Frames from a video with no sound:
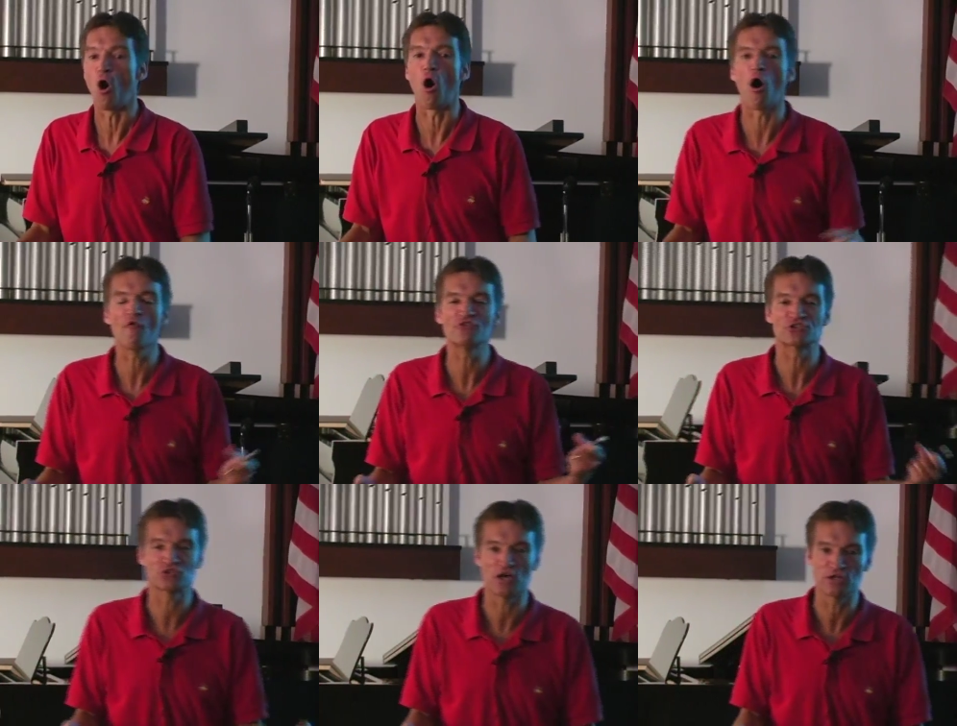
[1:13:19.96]
All of a
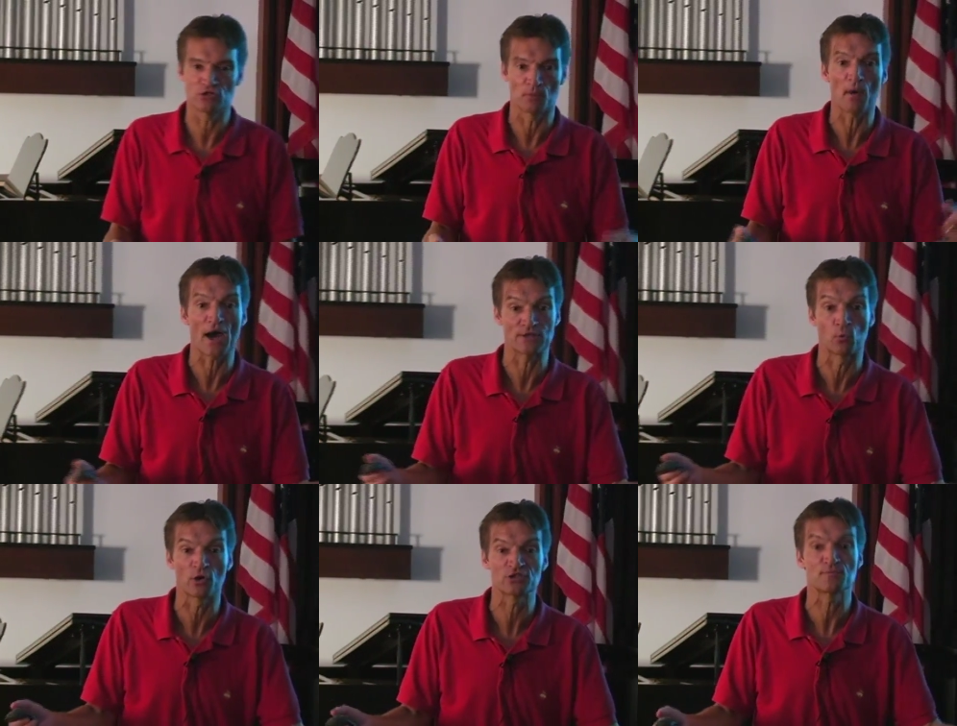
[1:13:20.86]
sudden, your body
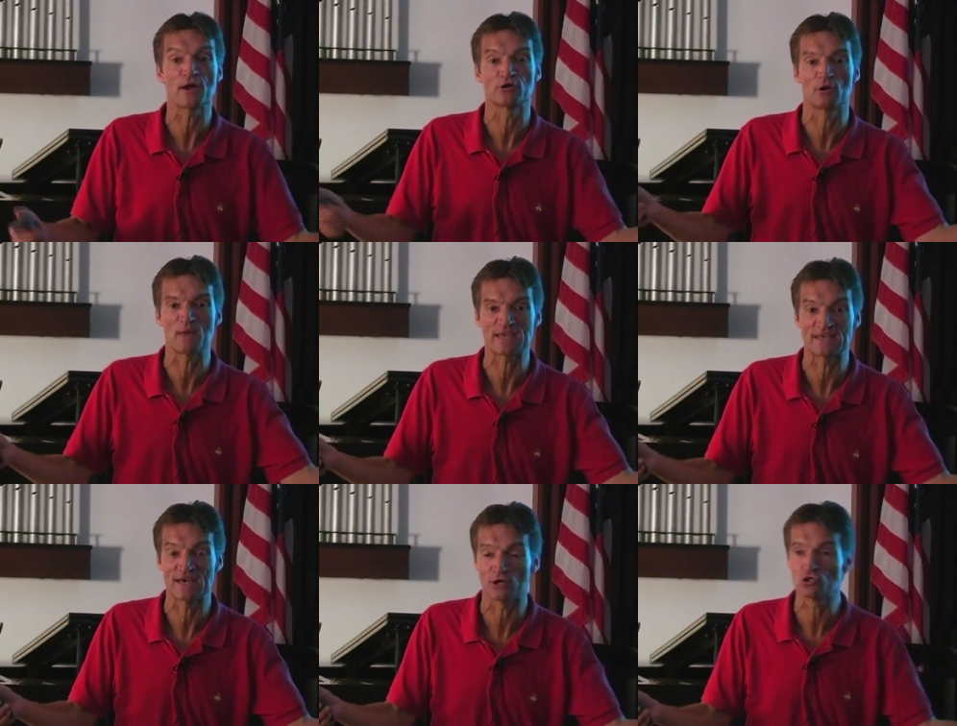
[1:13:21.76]
works better, you're
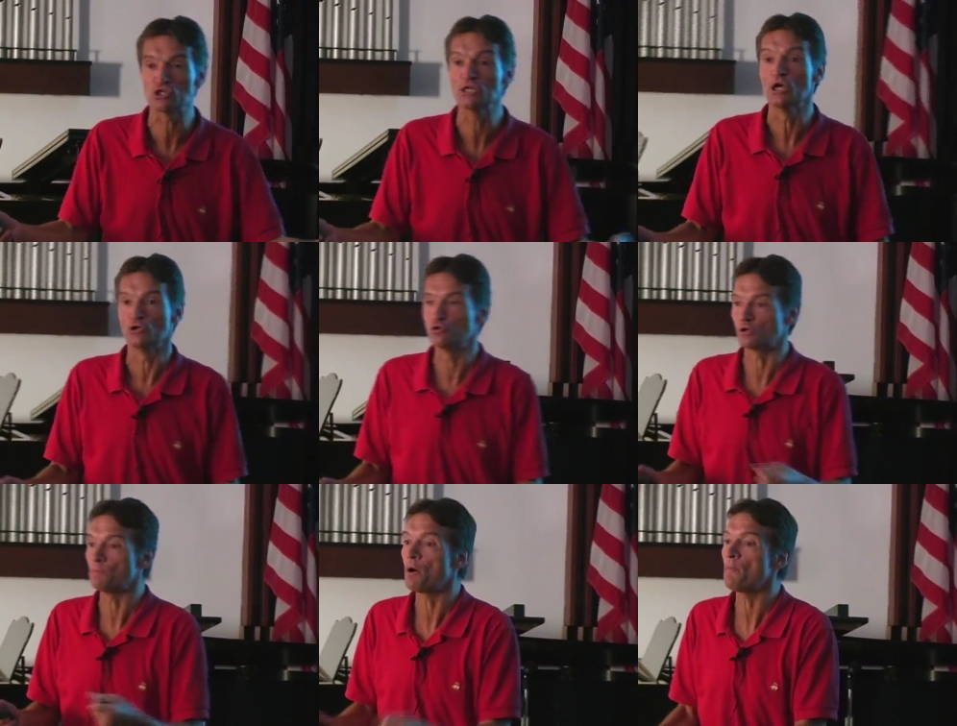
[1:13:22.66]
making energy, you
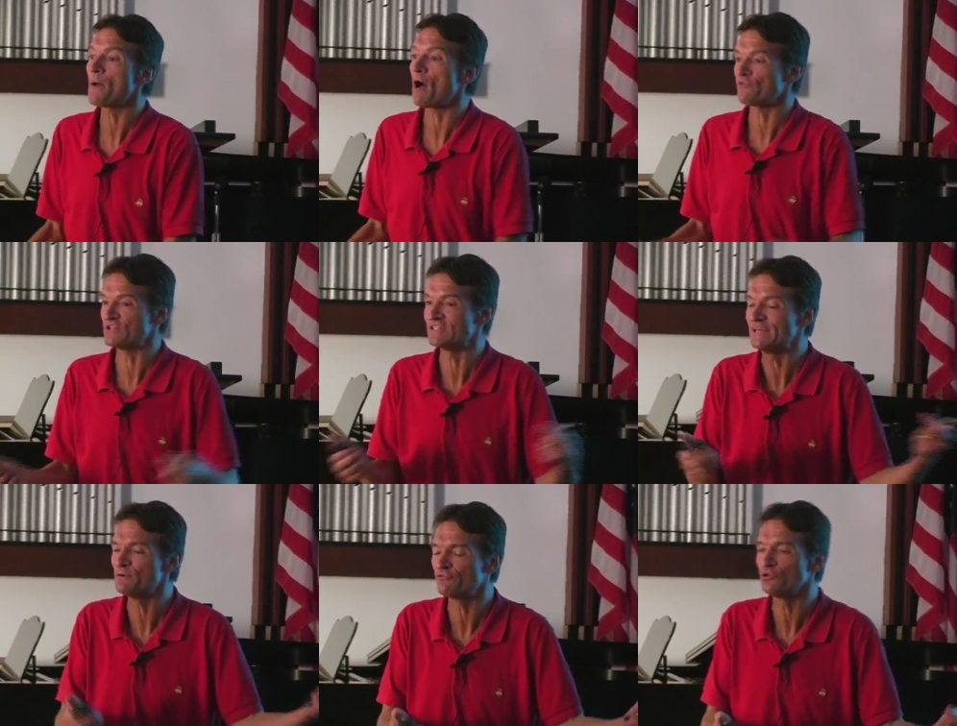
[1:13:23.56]
can pump out the
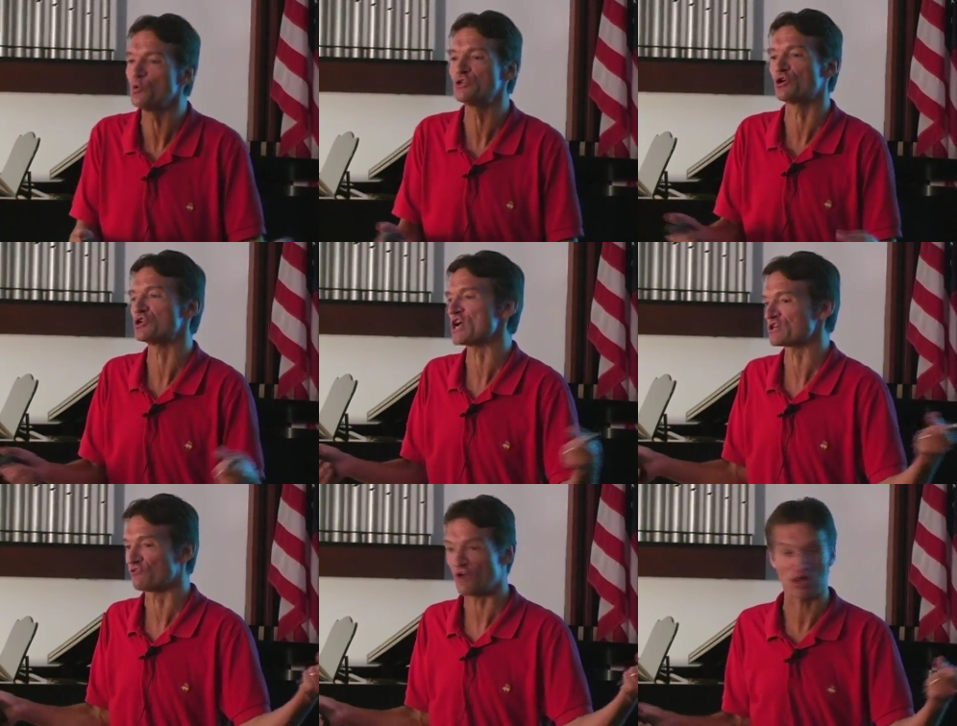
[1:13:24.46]
edema fluid, your
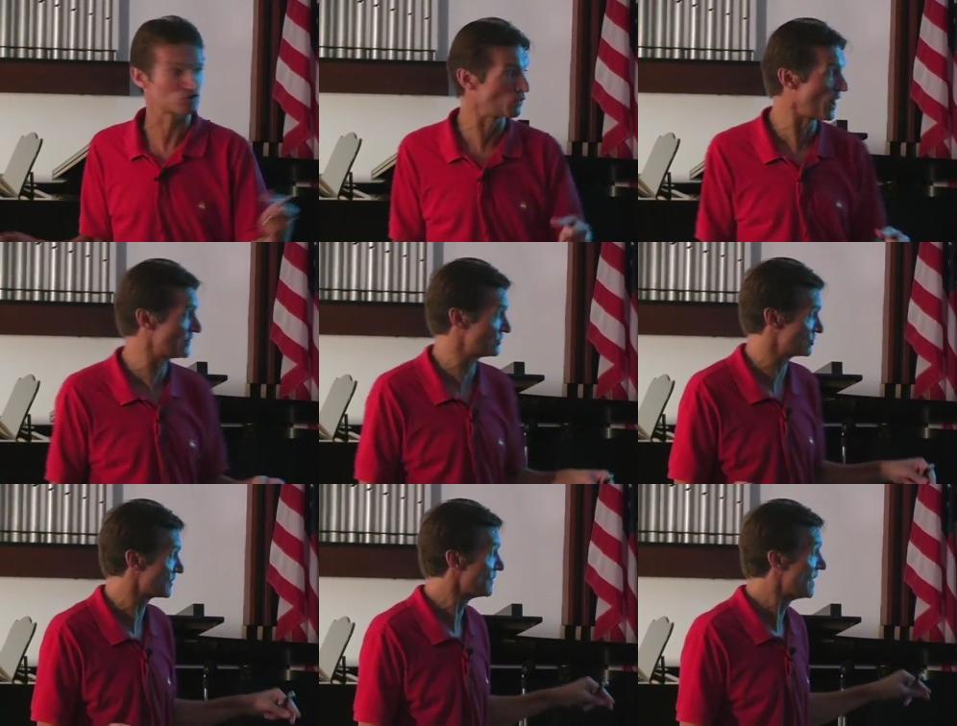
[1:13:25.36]
ejection fraction rises.